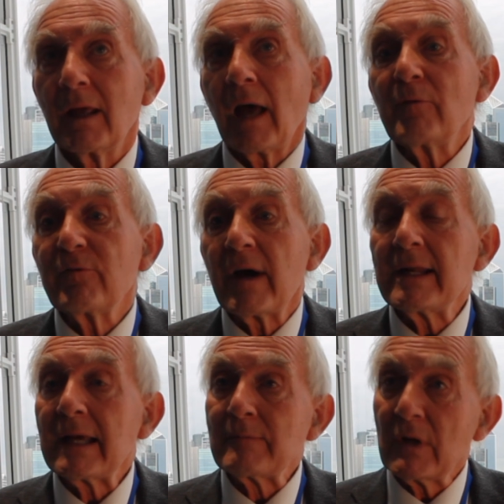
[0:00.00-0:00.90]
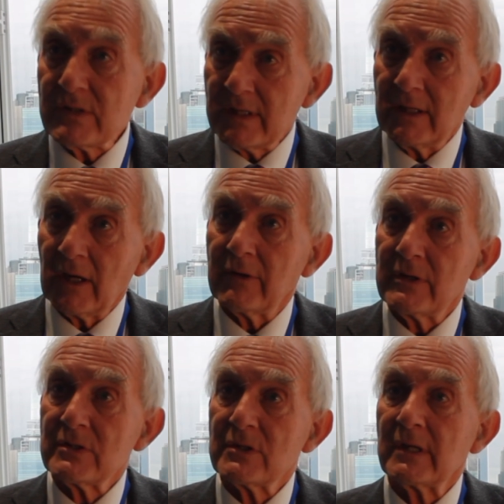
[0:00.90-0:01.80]
And finally, I'm most
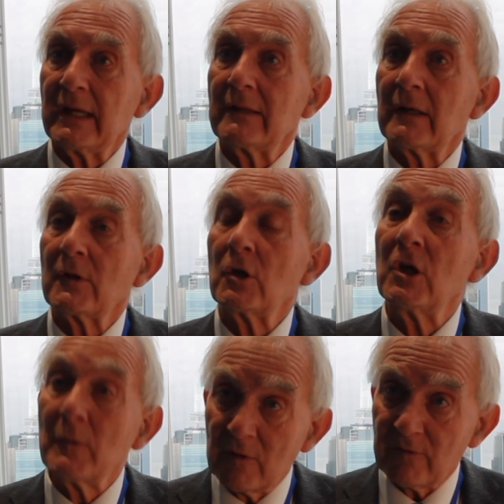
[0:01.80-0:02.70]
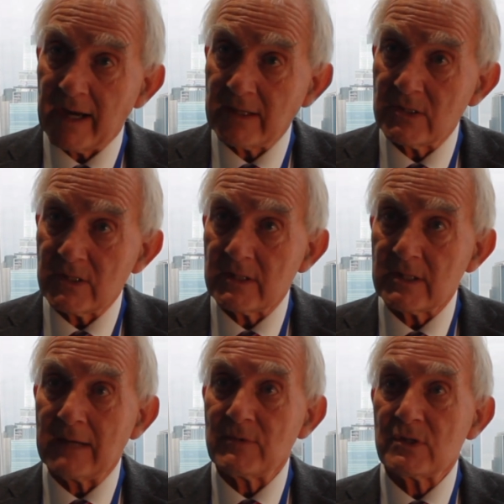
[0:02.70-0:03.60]
encouraged to see that the human factors in
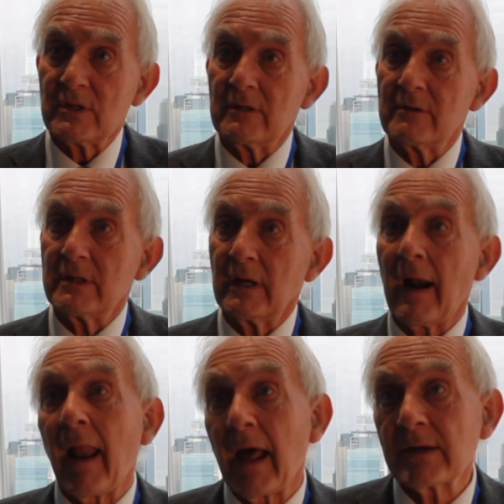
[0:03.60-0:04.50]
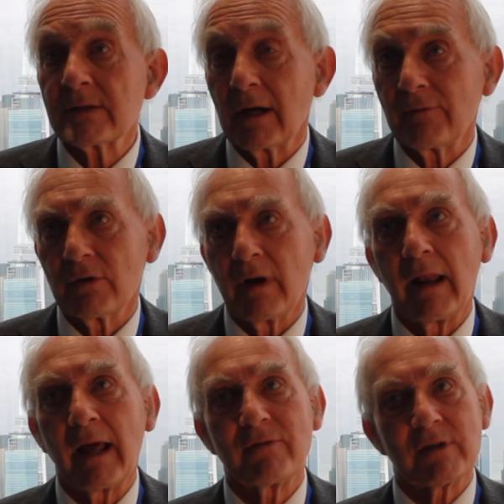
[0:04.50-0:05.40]
cybersecurity, at last, after a
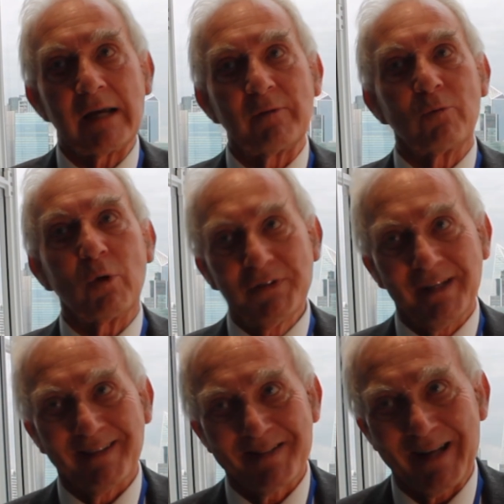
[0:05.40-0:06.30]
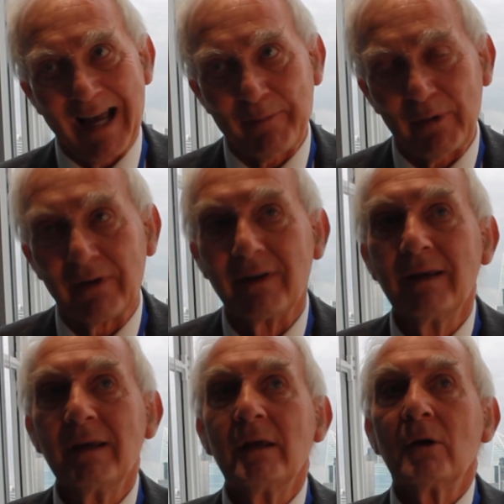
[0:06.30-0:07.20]
lifetime of wanting this to happen,
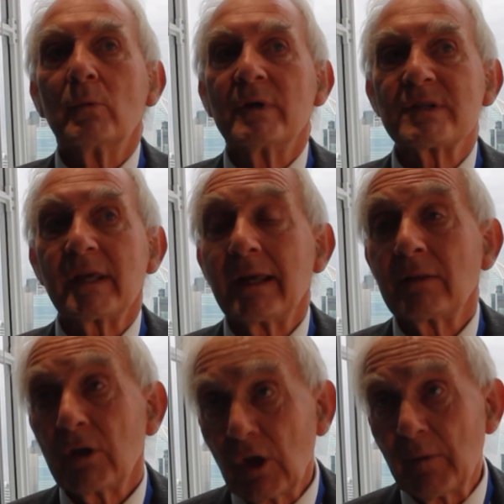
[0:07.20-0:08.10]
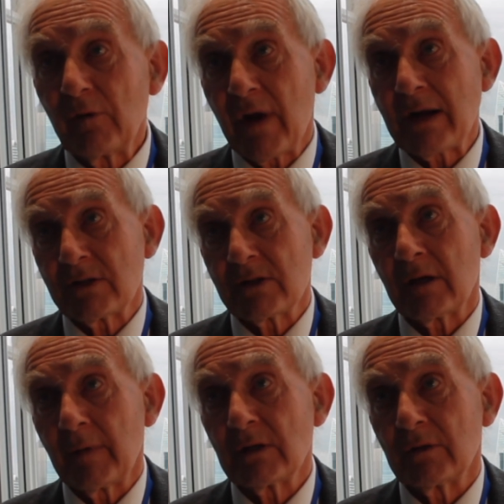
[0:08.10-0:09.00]
we're seeing the human factors
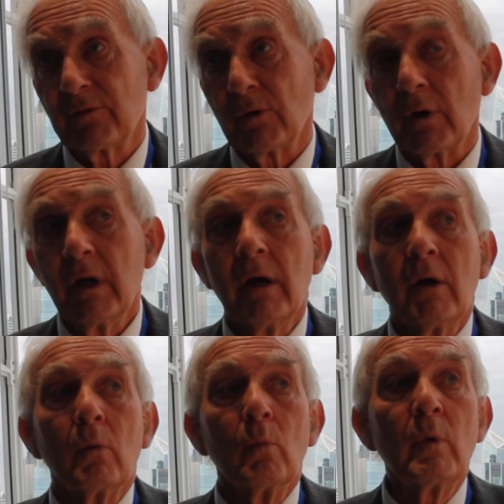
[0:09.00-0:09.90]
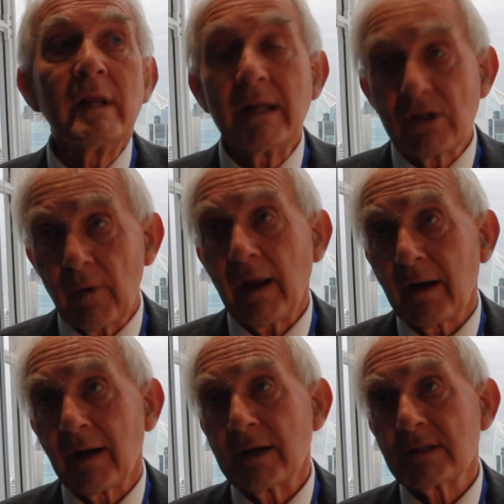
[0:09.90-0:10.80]
coming to the fore. We need to
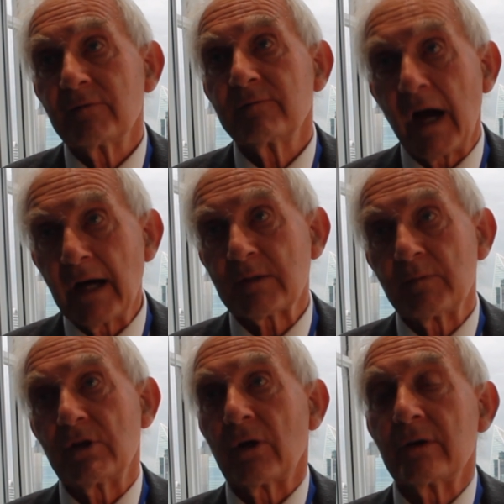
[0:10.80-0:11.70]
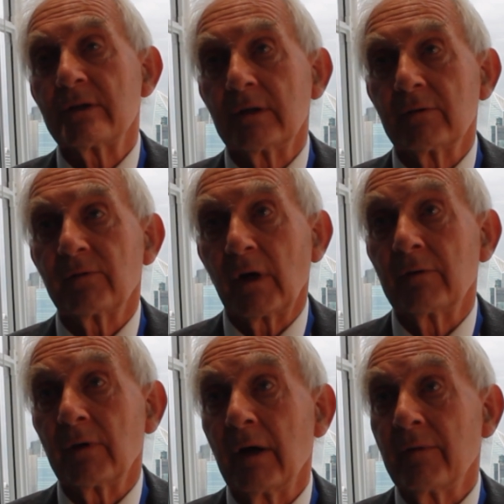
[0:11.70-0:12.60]
recognize the vast majority
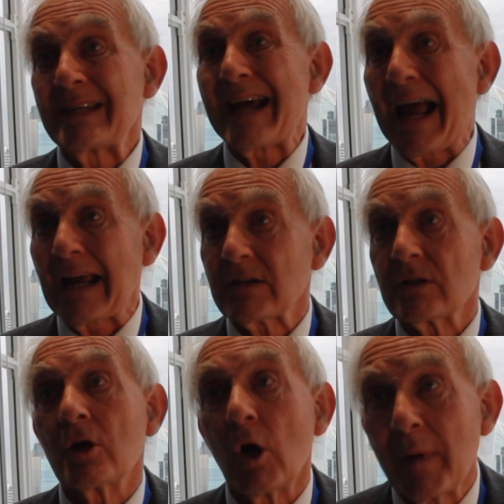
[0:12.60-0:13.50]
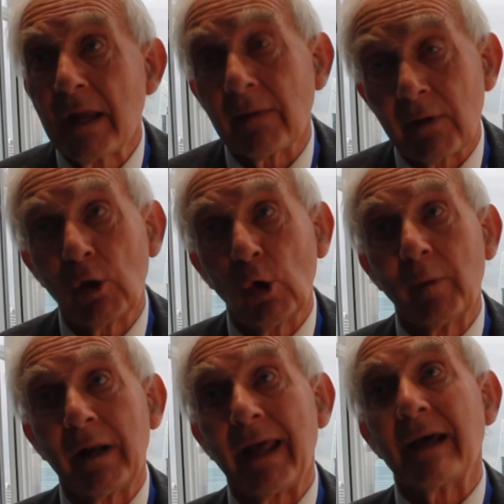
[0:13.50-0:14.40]
of attacks come in at the
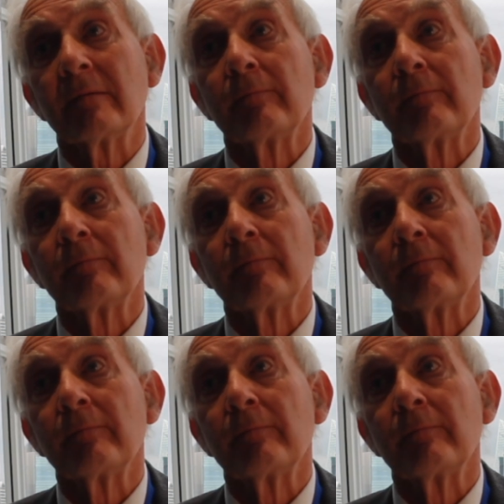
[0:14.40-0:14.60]
human layer.